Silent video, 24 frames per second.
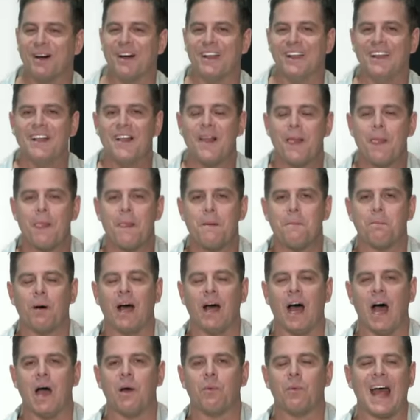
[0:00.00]
But
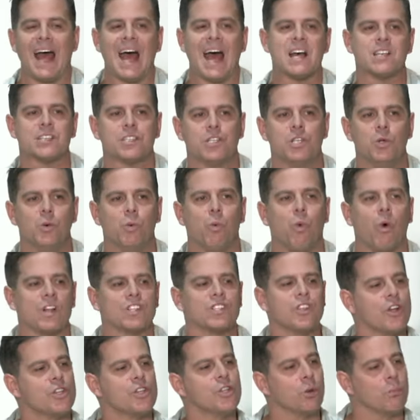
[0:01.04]
I would ask you,
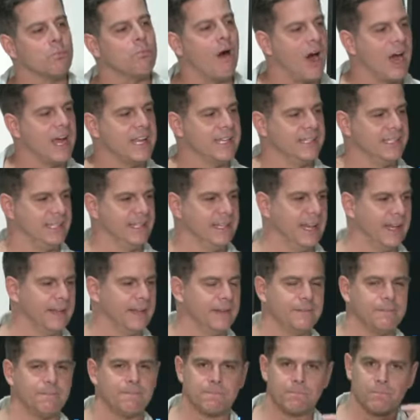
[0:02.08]
what's on your mind today?
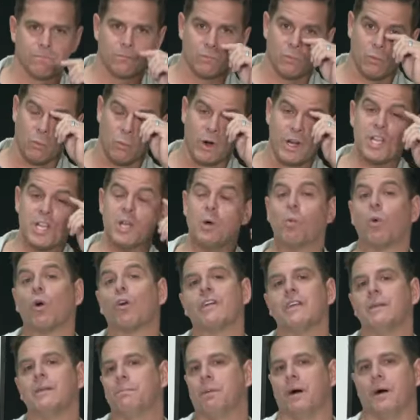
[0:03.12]
What are you
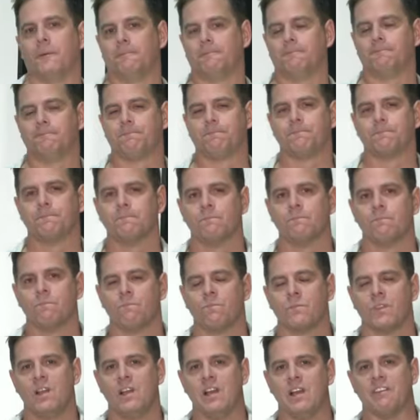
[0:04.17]
worried about?
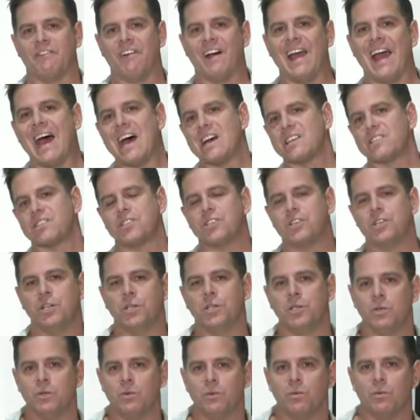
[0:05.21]
If I asked
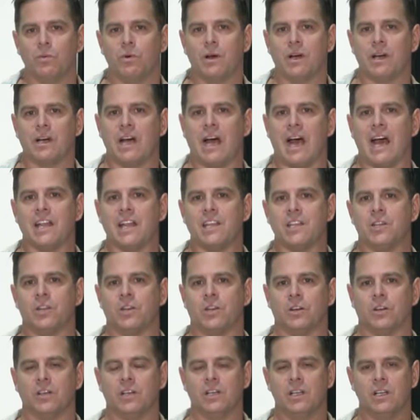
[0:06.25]
you at
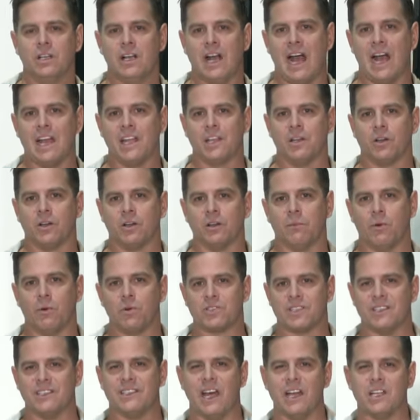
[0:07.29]
your
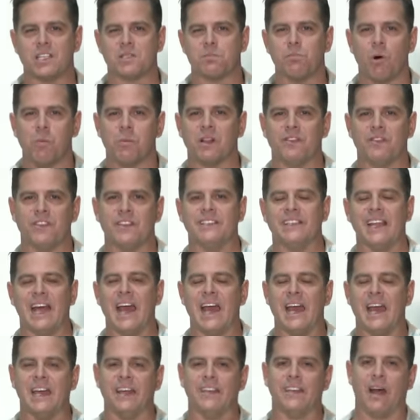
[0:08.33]
most intense moment of the
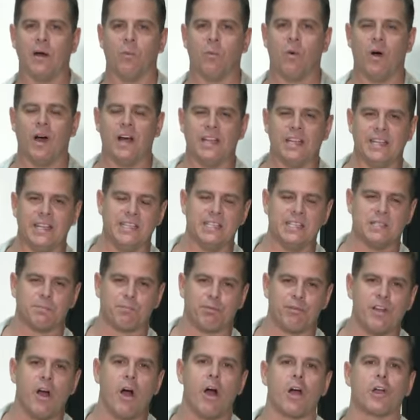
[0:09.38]
day that what is
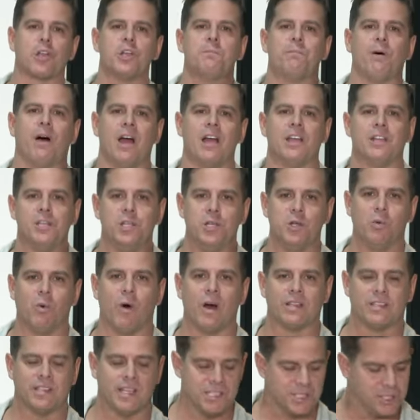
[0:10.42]
preoccupying you,
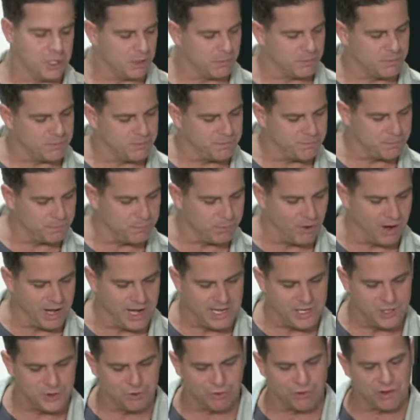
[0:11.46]
what does your
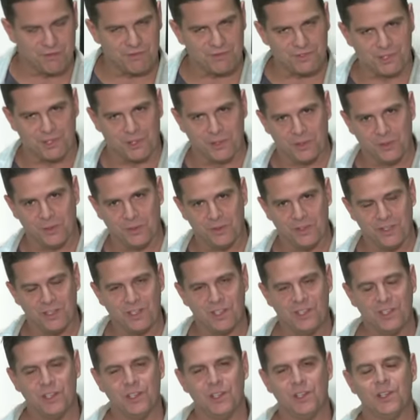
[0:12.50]
brain drift to?
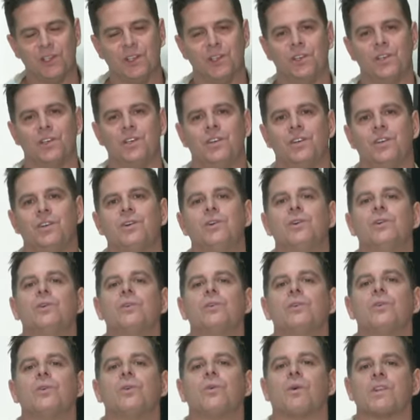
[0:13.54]

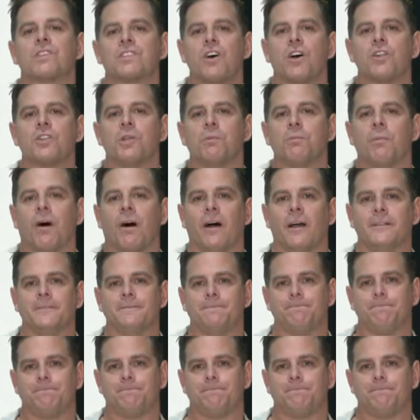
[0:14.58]
What's on your mind?